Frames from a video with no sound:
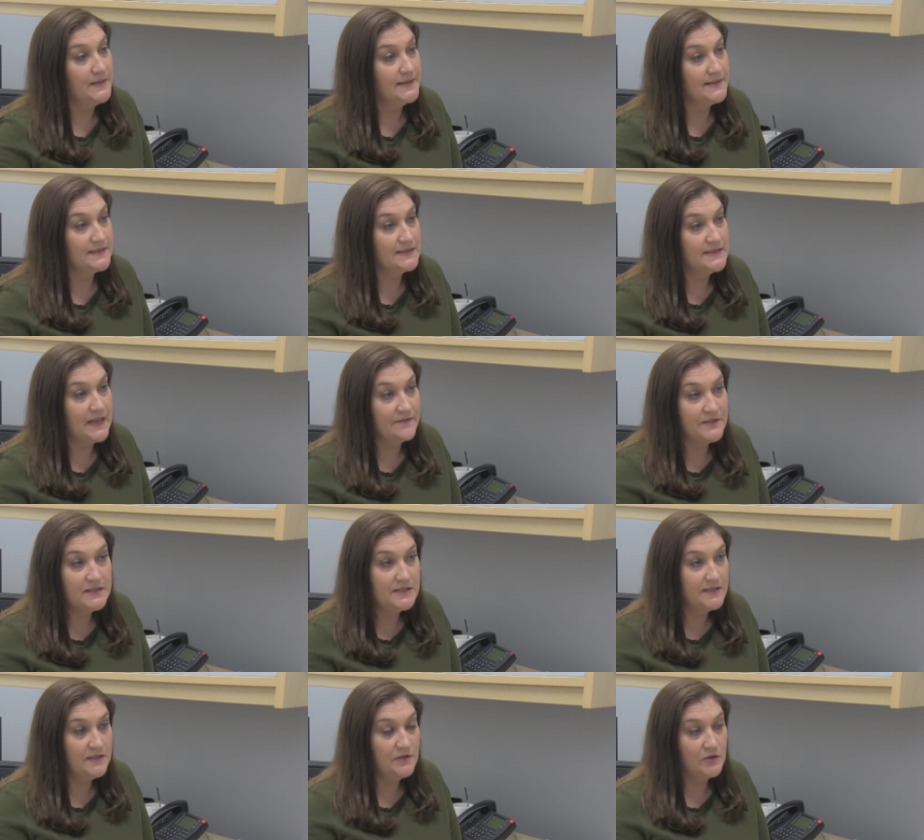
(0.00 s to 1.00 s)
get the
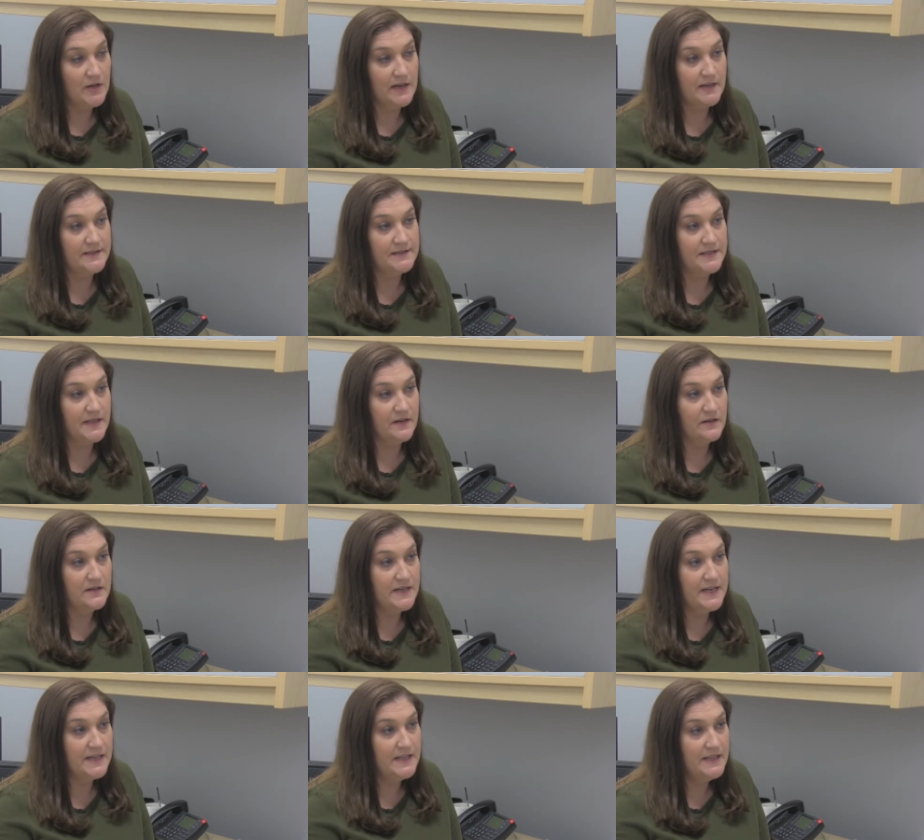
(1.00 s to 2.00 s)
17 credits that are
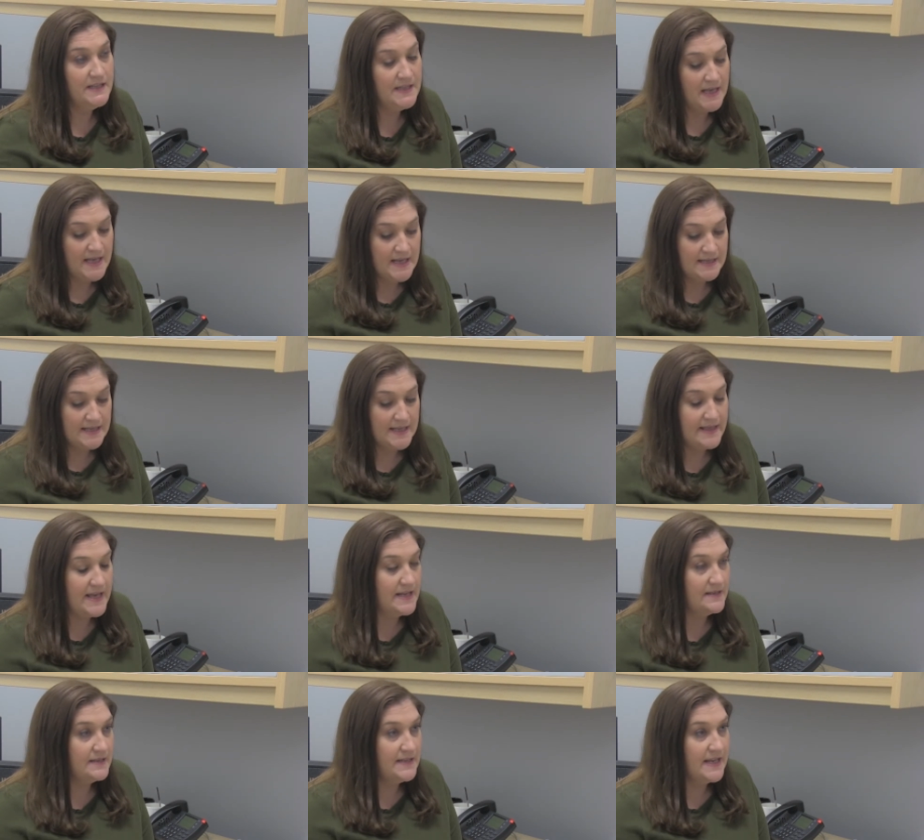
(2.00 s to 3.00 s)
needed to
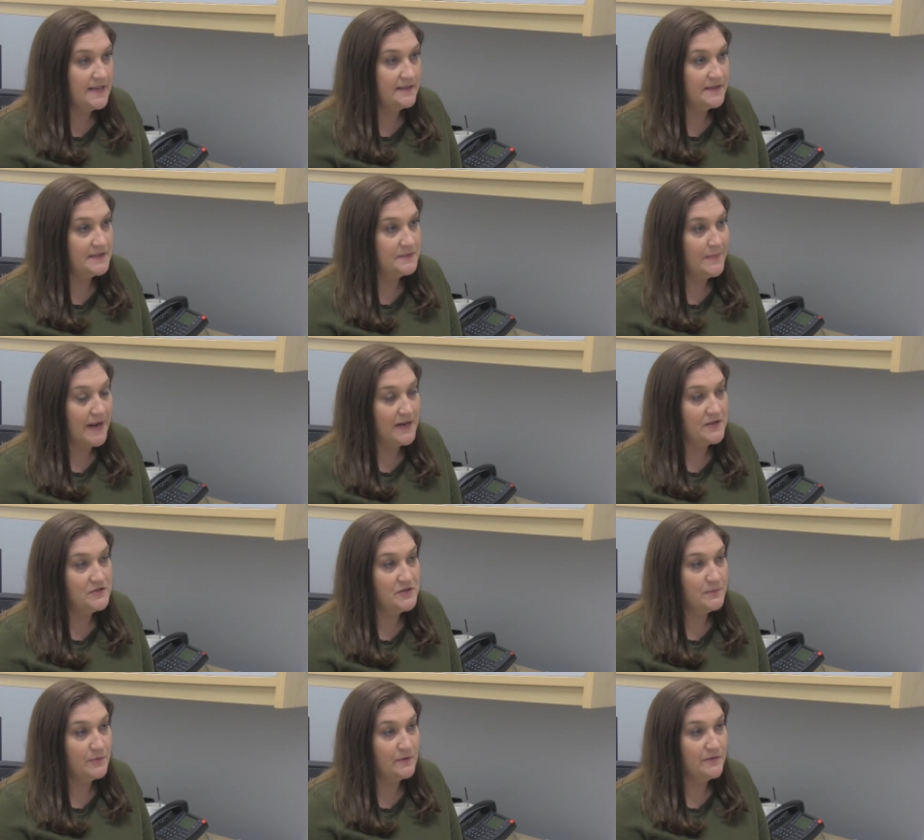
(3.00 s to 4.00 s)
then take this
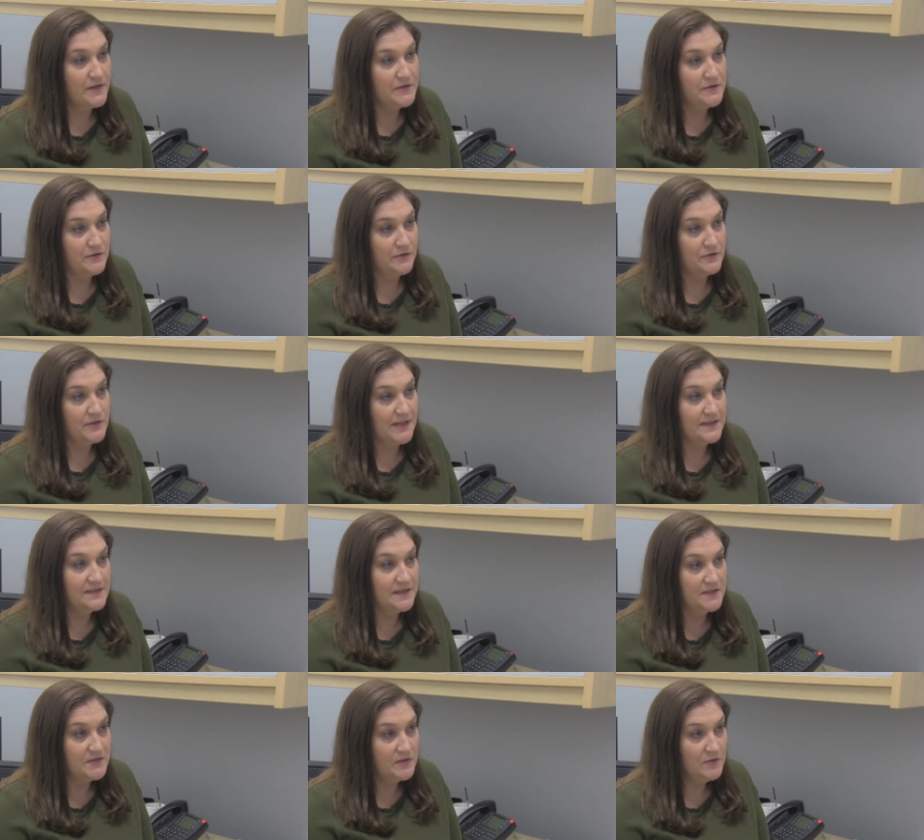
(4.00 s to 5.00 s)
managing professional
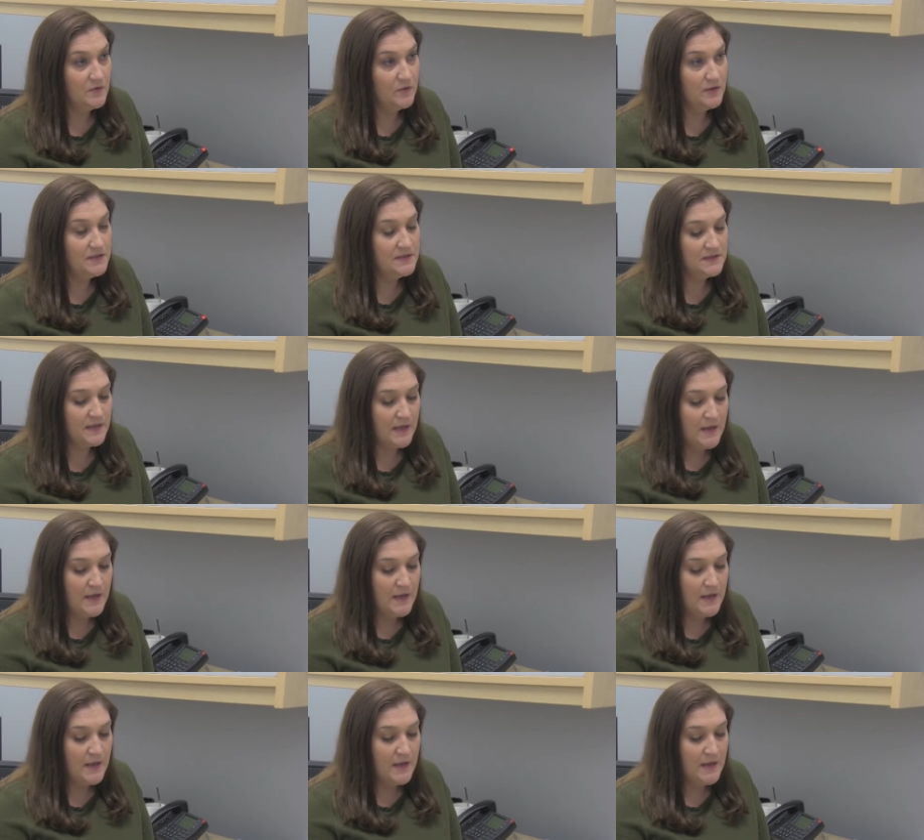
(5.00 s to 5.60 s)
transition course.